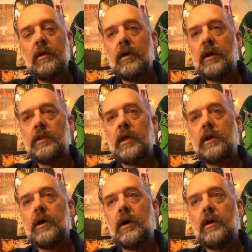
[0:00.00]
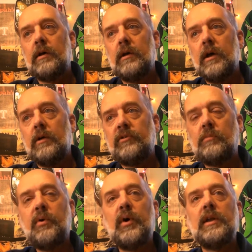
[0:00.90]
And then at
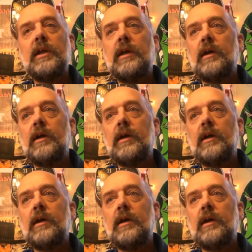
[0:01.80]
some point,